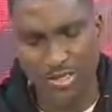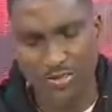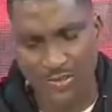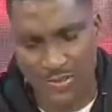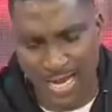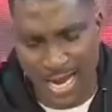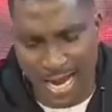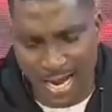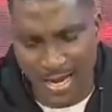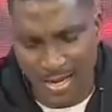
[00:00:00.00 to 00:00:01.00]

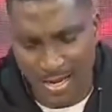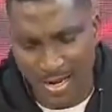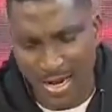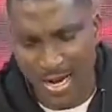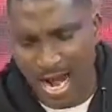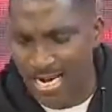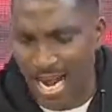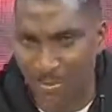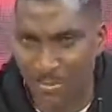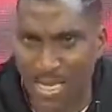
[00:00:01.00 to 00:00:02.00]
See, and
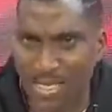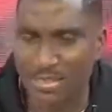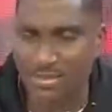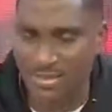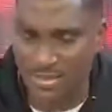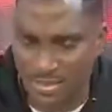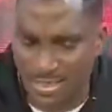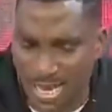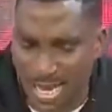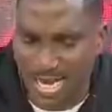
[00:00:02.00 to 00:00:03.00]
I mean
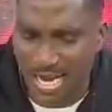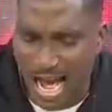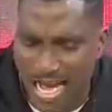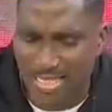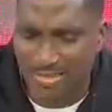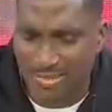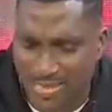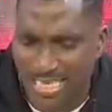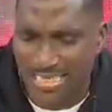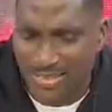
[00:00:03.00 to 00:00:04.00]
see and
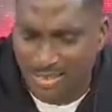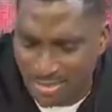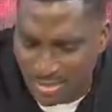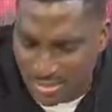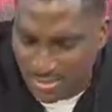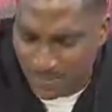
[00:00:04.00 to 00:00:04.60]
see things